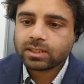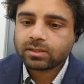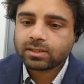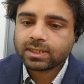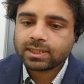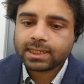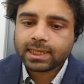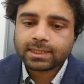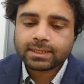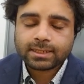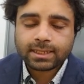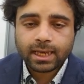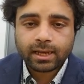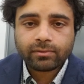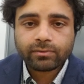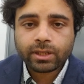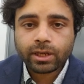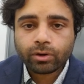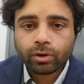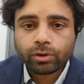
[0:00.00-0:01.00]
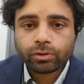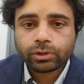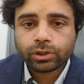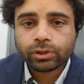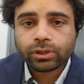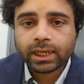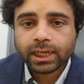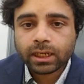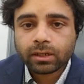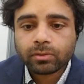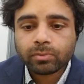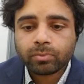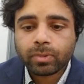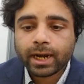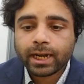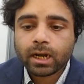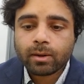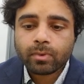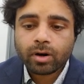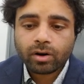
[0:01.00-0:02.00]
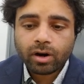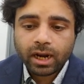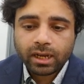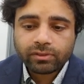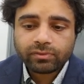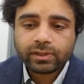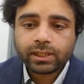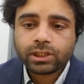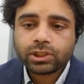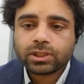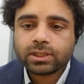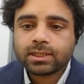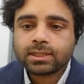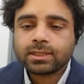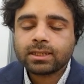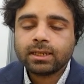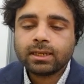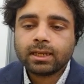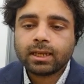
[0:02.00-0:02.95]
diseases have their own unique brain MRI features.